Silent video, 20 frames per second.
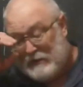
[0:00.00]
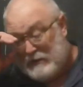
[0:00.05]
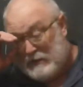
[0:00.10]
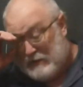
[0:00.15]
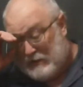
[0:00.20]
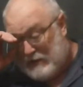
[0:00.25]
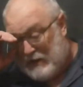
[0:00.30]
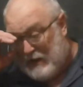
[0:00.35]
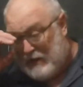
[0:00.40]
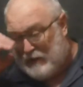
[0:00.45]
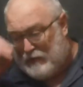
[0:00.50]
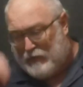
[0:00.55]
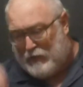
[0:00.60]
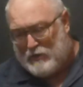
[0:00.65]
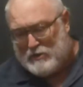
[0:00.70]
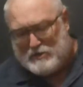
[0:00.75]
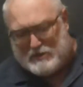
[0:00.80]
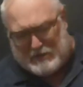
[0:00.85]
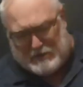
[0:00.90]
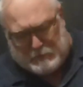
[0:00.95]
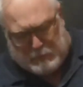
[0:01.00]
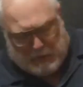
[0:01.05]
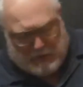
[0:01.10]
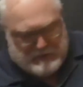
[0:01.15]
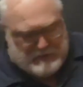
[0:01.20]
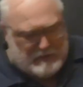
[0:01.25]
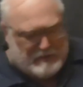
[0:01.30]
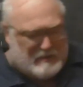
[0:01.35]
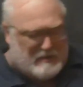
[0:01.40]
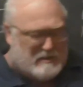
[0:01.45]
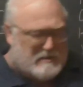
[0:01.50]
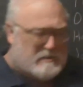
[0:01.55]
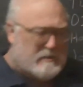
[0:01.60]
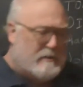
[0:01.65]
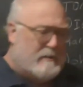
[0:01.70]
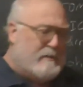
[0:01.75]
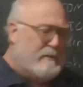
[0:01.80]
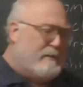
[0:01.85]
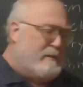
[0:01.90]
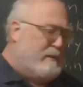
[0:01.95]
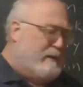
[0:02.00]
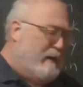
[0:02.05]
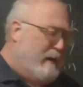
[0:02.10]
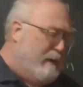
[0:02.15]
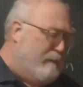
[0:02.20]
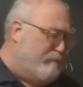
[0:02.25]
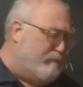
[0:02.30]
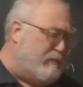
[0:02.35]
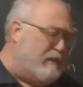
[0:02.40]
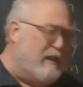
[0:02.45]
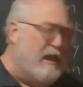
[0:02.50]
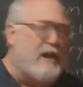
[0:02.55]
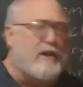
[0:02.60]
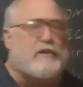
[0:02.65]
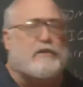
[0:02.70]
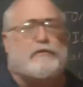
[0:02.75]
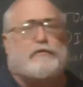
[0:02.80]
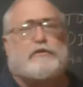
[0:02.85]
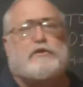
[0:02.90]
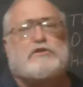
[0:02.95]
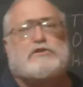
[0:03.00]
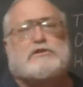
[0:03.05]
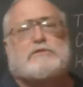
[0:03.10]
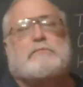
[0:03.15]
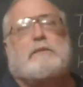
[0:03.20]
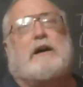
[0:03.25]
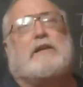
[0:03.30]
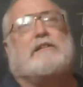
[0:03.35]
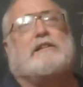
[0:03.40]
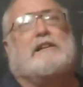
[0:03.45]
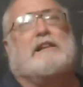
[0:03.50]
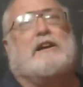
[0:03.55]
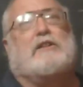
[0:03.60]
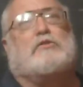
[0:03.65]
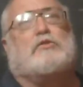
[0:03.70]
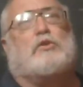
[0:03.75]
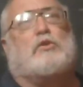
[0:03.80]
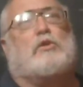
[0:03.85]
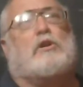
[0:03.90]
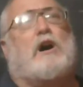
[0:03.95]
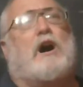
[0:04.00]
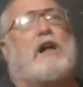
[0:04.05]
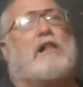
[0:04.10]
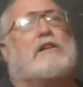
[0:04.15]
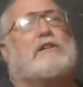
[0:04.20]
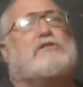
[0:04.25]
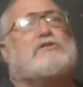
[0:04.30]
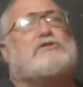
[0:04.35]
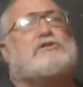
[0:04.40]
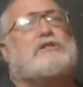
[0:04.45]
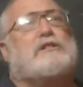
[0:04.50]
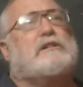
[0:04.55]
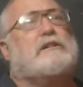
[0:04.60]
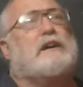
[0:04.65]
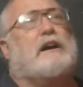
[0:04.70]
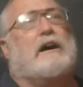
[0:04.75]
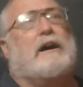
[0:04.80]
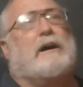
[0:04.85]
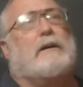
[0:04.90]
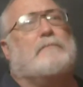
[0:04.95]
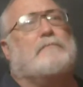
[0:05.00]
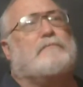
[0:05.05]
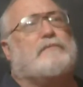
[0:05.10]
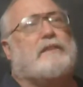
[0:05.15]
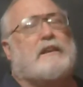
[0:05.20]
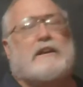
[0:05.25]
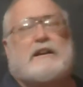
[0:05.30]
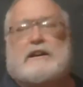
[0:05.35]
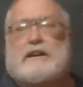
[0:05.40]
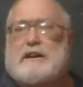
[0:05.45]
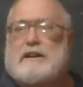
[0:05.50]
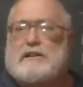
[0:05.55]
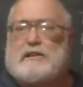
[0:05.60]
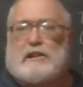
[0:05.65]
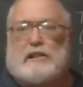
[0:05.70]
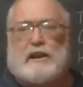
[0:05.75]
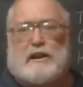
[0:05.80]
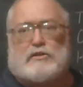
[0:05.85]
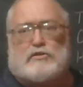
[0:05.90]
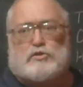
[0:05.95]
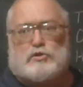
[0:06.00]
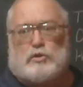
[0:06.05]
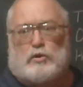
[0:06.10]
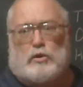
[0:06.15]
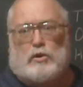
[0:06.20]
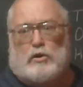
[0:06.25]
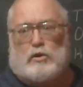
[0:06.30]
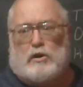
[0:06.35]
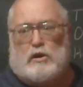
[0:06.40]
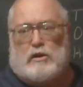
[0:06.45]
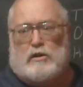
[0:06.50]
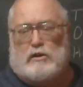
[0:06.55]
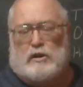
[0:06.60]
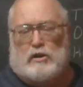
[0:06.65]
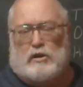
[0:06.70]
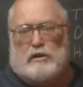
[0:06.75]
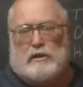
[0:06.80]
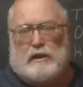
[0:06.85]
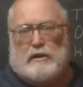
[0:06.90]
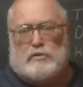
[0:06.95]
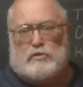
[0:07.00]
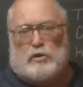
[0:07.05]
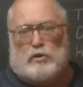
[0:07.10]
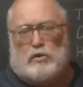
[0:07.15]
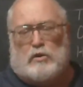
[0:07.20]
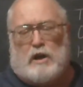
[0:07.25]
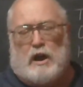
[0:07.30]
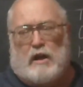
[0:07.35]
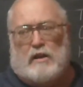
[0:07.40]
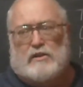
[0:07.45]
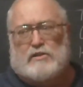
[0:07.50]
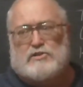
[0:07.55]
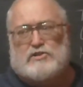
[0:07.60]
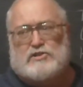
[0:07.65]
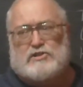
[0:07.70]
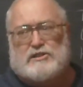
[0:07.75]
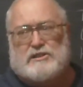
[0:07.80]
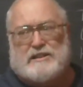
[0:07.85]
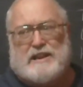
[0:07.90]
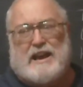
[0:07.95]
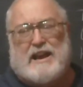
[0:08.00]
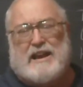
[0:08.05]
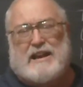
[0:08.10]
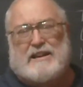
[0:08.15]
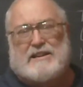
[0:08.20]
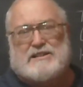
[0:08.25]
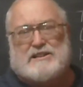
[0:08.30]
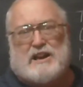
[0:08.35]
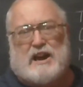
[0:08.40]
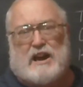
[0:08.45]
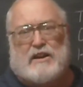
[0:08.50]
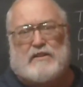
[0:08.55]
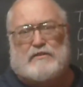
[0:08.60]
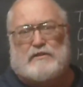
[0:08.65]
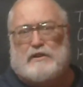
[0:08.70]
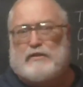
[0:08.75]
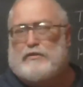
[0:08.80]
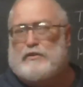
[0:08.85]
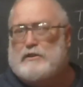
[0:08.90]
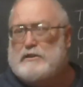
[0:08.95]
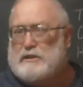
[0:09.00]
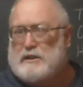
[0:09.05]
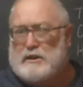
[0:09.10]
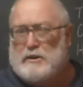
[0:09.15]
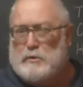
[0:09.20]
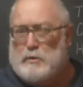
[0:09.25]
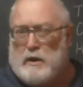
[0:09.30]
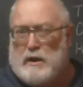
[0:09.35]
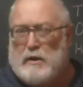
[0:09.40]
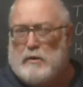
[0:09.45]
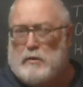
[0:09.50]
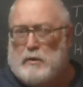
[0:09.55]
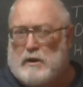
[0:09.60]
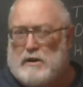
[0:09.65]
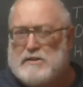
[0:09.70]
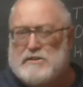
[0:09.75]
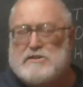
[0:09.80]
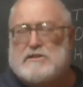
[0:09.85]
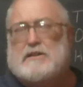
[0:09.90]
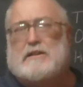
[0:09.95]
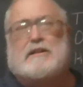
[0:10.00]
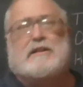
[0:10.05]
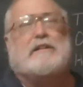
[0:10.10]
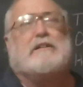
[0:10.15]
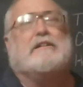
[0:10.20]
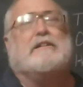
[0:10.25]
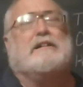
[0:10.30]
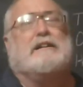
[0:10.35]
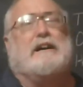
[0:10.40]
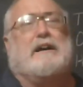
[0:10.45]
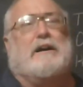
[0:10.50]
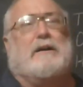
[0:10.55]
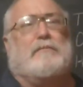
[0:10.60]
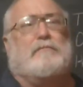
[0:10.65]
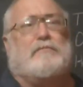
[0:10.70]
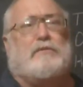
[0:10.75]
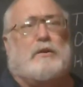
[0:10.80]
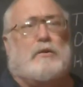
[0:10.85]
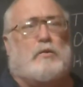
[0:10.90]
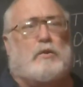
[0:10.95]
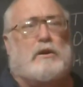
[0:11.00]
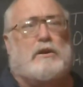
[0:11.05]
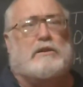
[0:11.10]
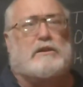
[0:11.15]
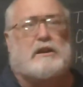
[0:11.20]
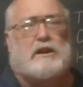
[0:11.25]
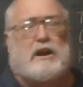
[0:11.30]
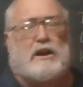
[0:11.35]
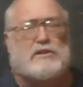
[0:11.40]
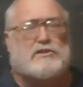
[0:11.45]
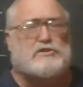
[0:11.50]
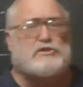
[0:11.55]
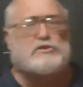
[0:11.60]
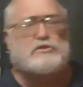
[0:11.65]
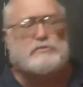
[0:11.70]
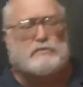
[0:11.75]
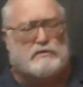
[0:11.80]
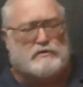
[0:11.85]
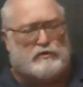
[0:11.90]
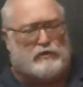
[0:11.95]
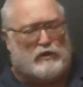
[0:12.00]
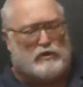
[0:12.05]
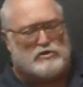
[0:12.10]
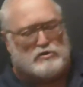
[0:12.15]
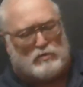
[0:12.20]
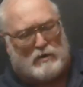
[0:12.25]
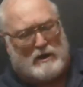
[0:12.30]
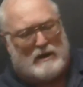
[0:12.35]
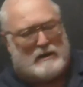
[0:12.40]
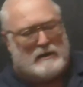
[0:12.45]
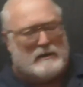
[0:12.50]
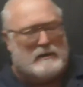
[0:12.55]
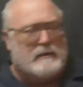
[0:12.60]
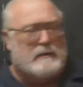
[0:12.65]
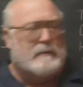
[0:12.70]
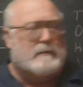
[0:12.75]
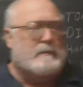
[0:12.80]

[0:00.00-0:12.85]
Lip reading: Okay, the first 6 presidencies. A lot of confusion about the Electoral College. The Electoral College today is kind of different than the way it was when the Constitution was first written.